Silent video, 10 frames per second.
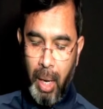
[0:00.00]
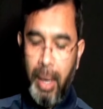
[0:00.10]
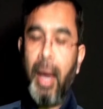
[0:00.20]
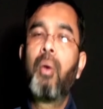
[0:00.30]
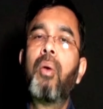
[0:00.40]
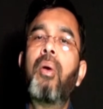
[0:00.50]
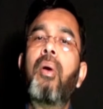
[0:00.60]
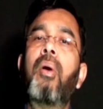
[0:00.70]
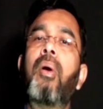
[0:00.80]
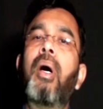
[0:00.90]
Now,
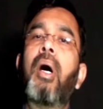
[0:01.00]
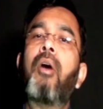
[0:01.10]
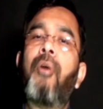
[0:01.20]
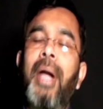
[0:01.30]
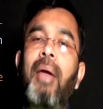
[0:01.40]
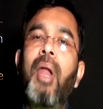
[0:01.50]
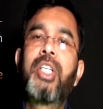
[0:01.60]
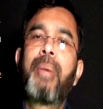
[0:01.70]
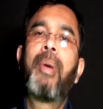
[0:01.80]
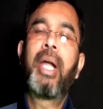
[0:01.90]
for regular
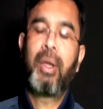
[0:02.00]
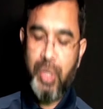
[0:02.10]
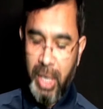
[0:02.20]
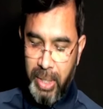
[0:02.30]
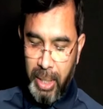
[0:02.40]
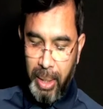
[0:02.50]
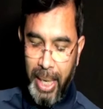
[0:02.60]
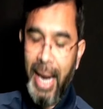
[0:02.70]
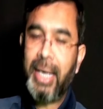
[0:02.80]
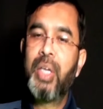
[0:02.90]
shaped particles, there is a
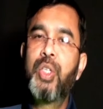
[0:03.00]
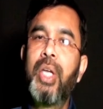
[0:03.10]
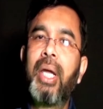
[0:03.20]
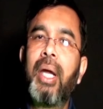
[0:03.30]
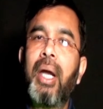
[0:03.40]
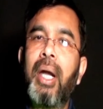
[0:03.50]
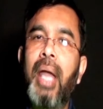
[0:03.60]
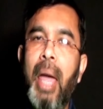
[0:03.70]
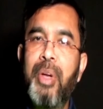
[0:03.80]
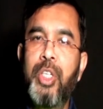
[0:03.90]
characteristic
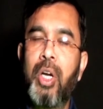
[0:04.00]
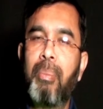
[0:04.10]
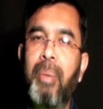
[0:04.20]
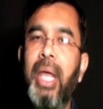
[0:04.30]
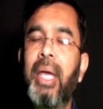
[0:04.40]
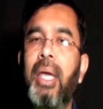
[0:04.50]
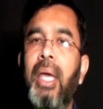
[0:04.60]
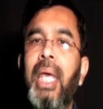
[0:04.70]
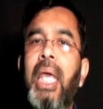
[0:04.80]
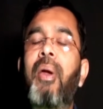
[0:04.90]
dimension, meaning
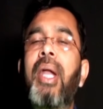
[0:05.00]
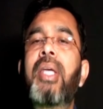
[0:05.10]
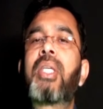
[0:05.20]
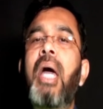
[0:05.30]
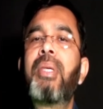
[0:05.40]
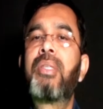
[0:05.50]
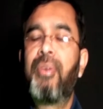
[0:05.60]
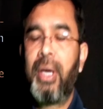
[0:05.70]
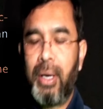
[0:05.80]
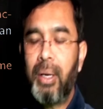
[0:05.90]
you can describe a
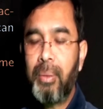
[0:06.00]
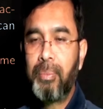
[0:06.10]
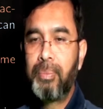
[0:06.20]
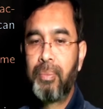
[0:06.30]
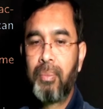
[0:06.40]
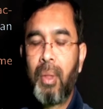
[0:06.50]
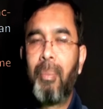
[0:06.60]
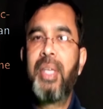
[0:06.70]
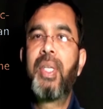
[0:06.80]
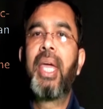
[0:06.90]
sphere
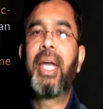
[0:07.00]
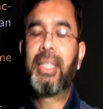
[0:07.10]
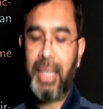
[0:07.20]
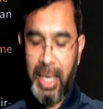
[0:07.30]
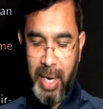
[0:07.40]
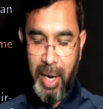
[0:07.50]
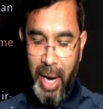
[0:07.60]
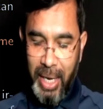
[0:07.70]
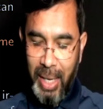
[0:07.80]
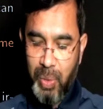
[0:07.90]
by saying its
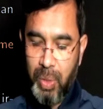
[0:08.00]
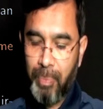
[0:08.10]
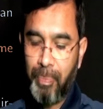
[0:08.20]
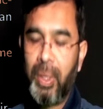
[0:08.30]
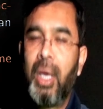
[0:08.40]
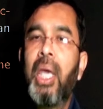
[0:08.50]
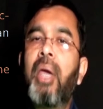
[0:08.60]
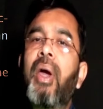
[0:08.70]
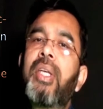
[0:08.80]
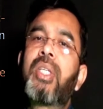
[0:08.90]
radius. You
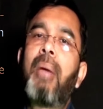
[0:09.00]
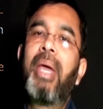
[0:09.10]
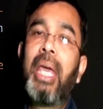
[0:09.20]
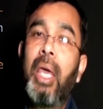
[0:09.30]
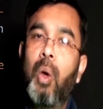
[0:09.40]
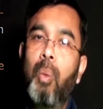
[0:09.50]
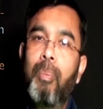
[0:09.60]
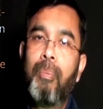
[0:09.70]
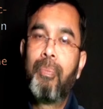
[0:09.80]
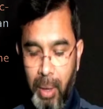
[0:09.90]
can describe a cube
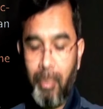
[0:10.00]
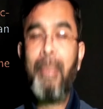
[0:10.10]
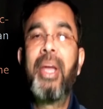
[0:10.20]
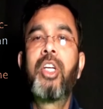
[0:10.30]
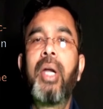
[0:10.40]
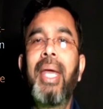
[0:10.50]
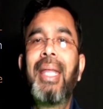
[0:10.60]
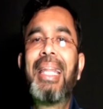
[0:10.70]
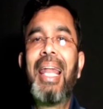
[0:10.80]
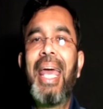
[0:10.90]
by mentioning
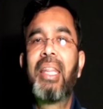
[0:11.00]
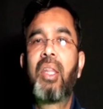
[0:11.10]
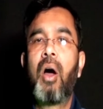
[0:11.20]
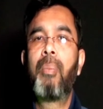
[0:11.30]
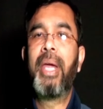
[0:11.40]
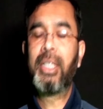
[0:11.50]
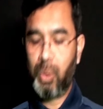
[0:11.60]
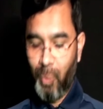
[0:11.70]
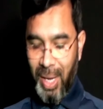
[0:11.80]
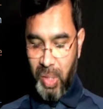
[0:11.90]
the length of its
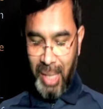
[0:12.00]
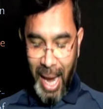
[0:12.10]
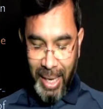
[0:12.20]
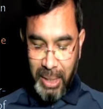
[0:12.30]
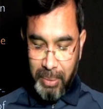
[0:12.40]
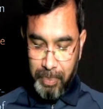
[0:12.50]
one side.